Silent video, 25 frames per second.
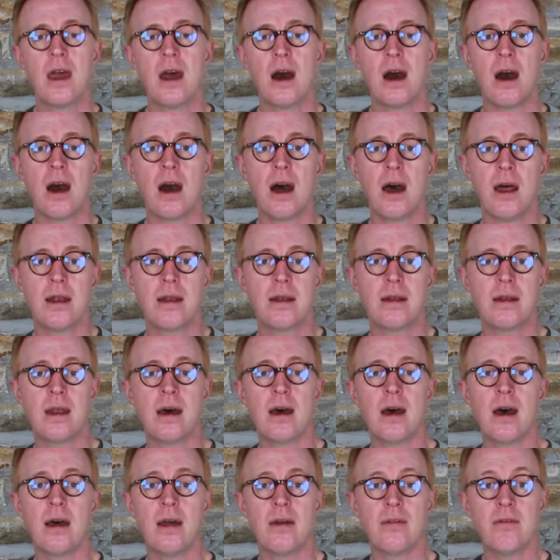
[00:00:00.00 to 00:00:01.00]
on
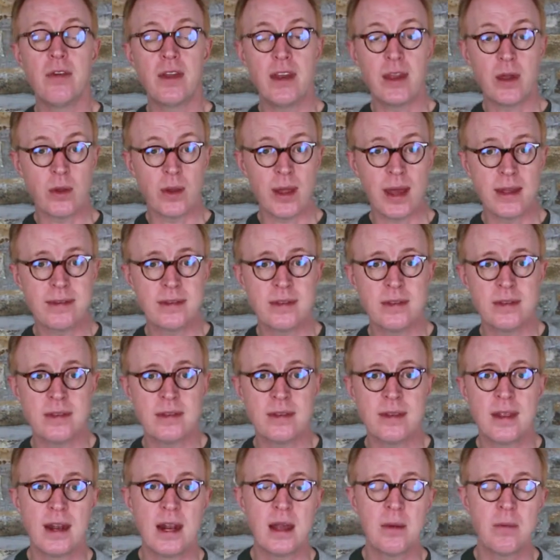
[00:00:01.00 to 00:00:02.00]
video lessons
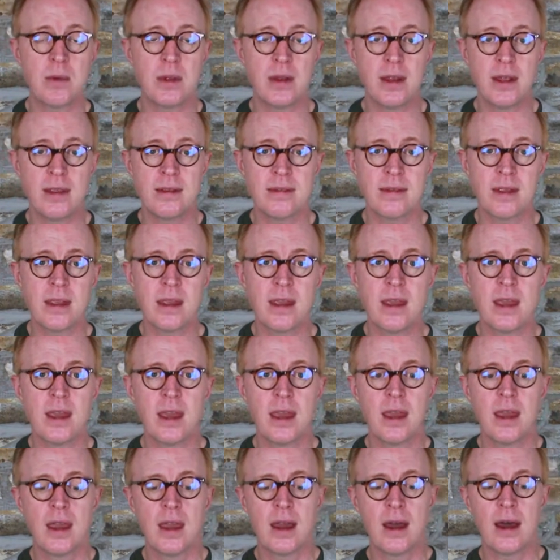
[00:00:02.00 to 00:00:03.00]
that I'm releasing.
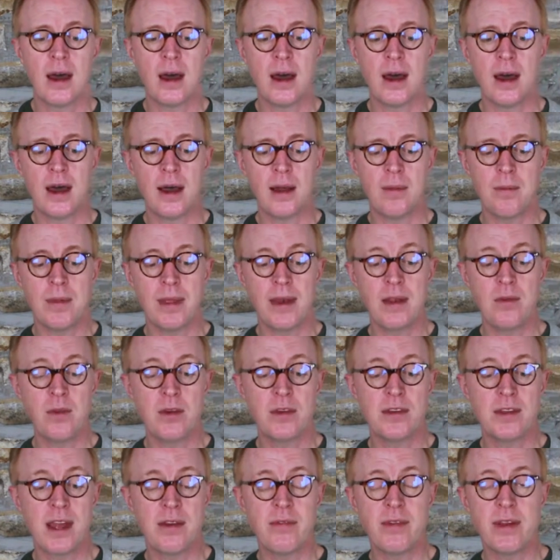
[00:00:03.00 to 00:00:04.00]
And if you
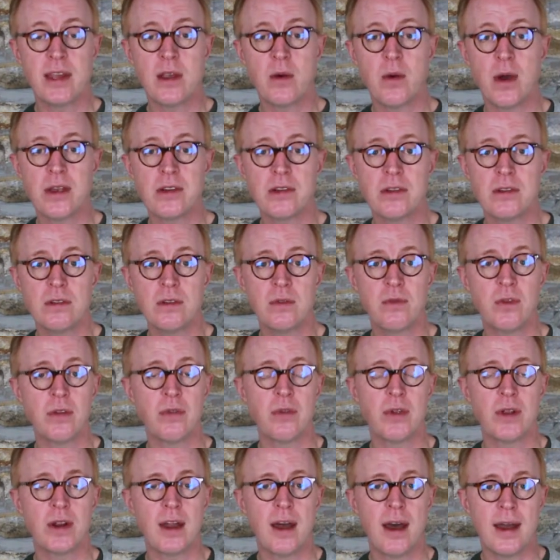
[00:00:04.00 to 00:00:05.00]
just have any questions, feel
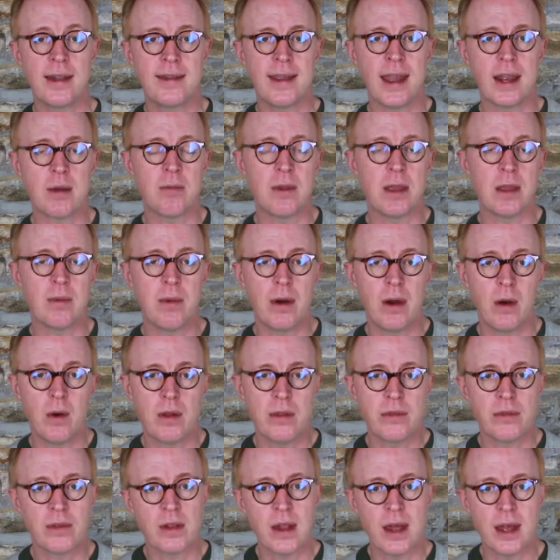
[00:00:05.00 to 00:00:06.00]
free to contact me. I'm
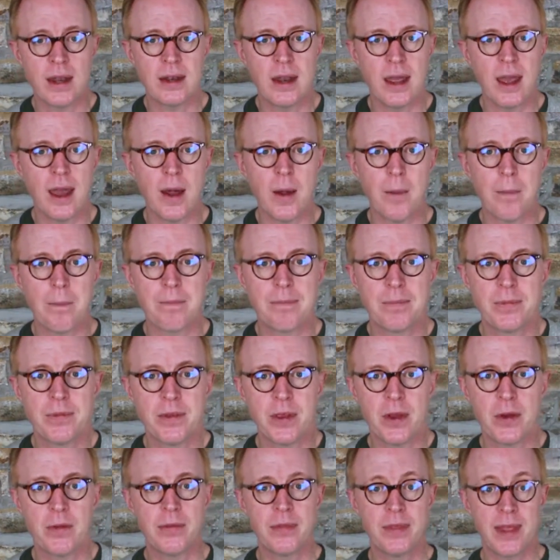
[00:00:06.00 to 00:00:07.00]
always glad to help.
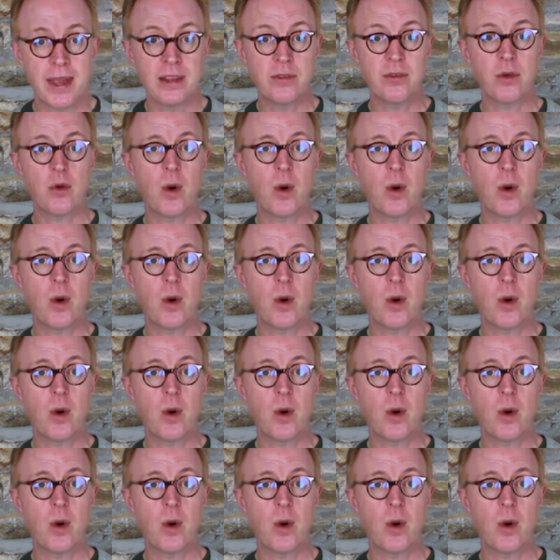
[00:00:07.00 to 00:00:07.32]
So thanks for